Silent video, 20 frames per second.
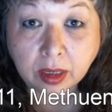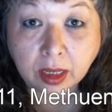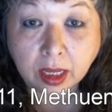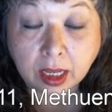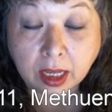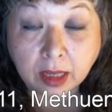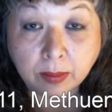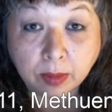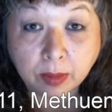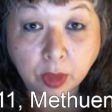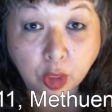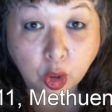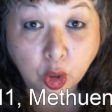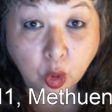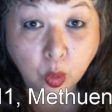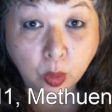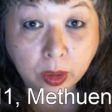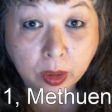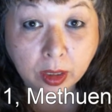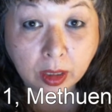in
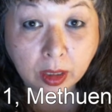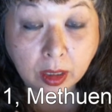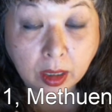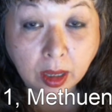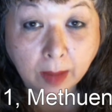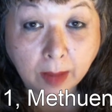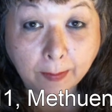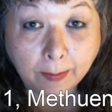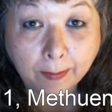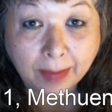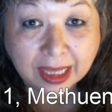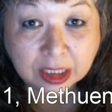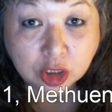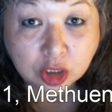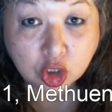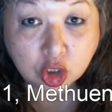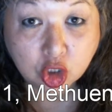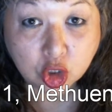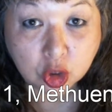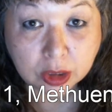Methuen,
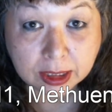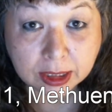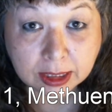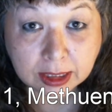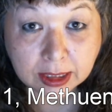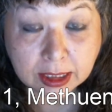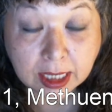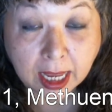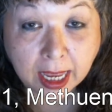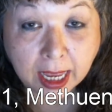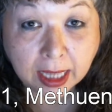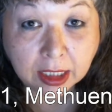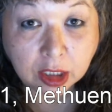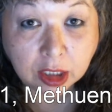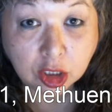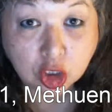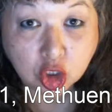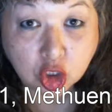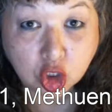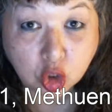Massachusetts at
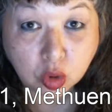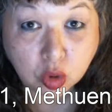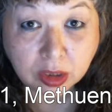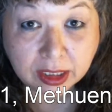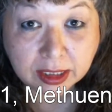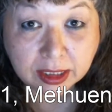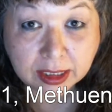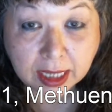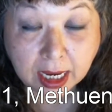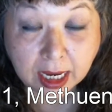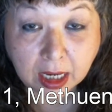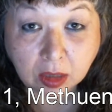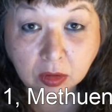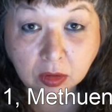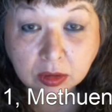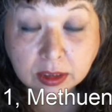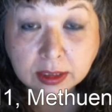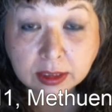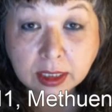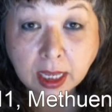Julie's
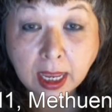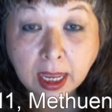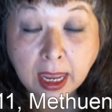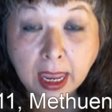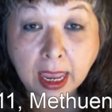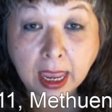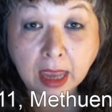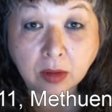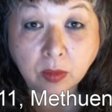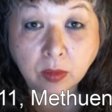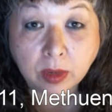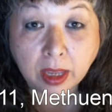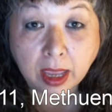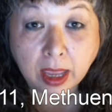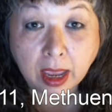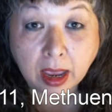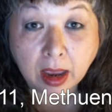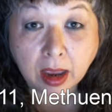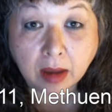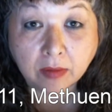house, and we
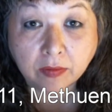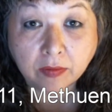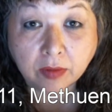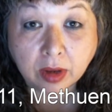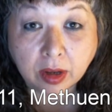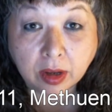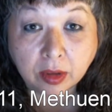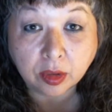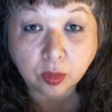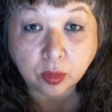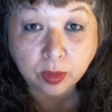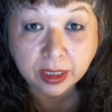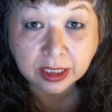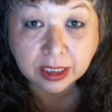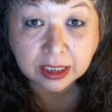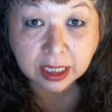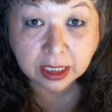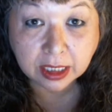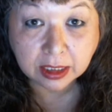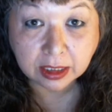have 3
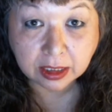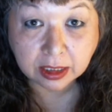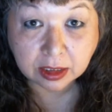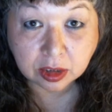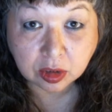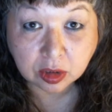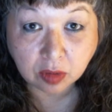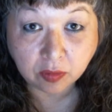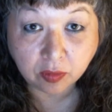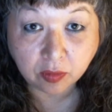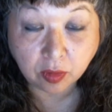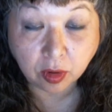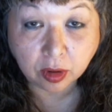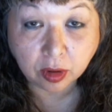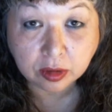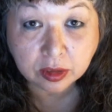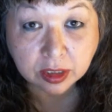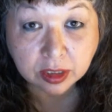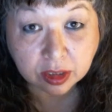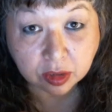attendees so
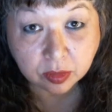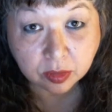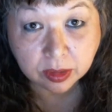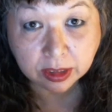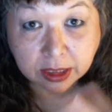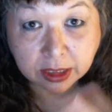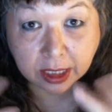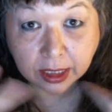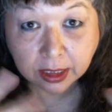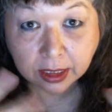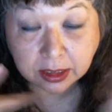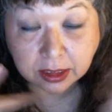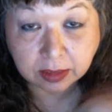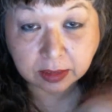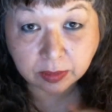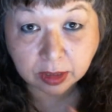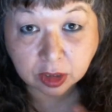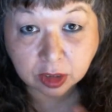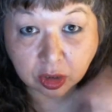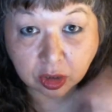far. So that's 3 attendees and
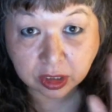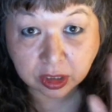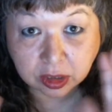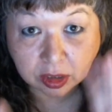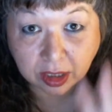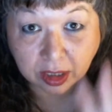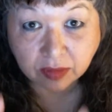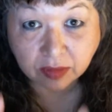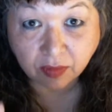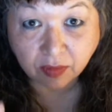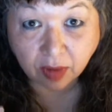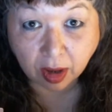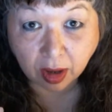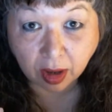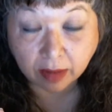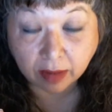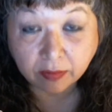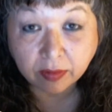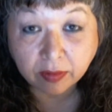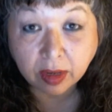me and Julie, so that's
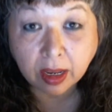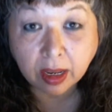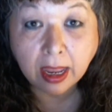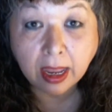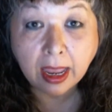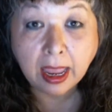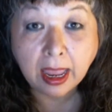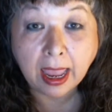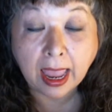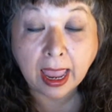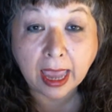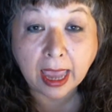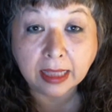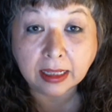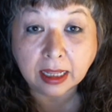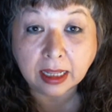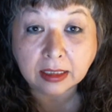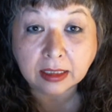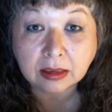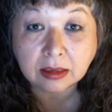5. And
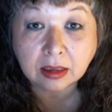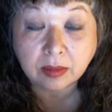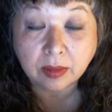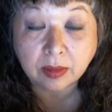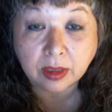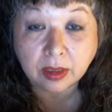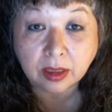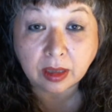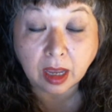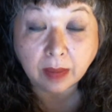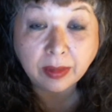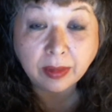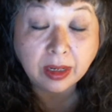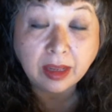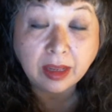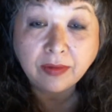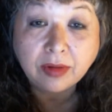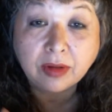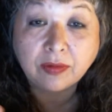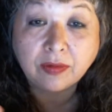that's going to be,
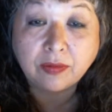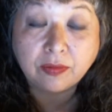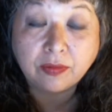even if